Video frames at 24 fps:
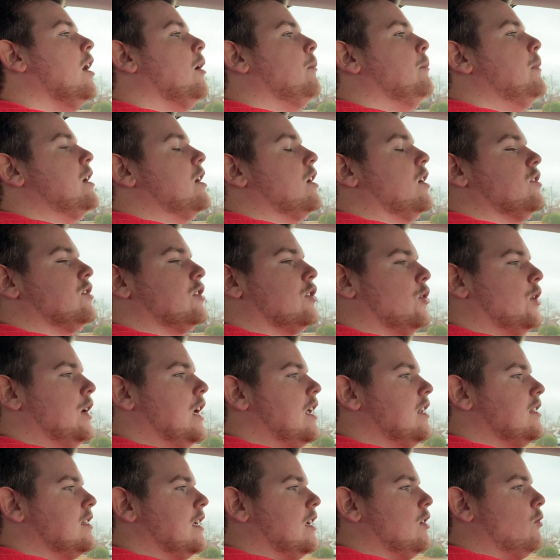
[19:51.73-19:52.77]
Because
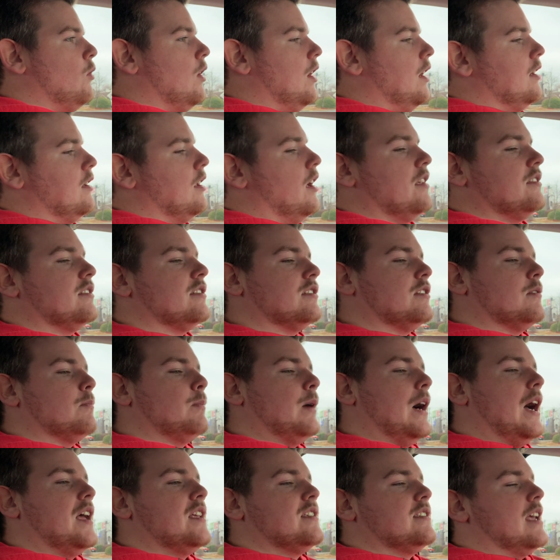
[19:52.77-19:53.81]
creatine, what it does is it
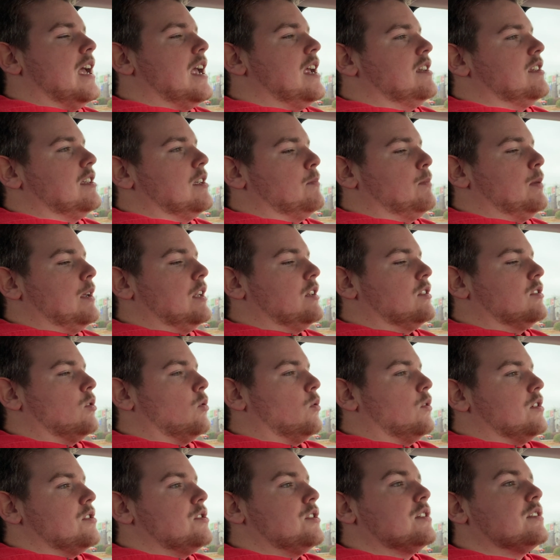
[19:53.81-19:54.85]
binds the ATP
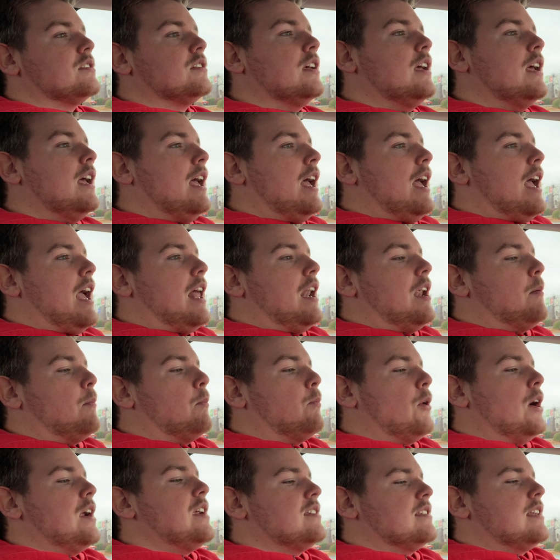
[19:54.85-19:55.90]
storages and it
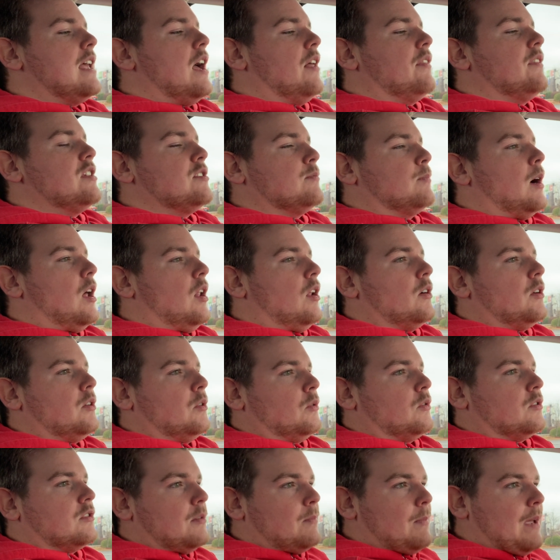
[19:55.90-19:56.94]
breaks down these
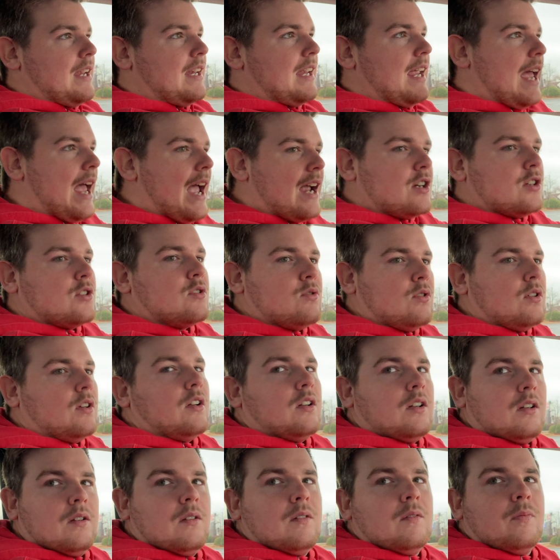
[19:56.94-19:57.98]
molecules to make extra
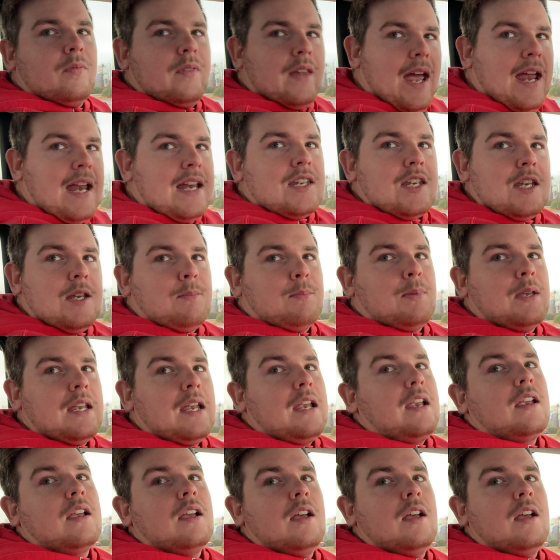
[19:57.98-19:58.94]
ATP.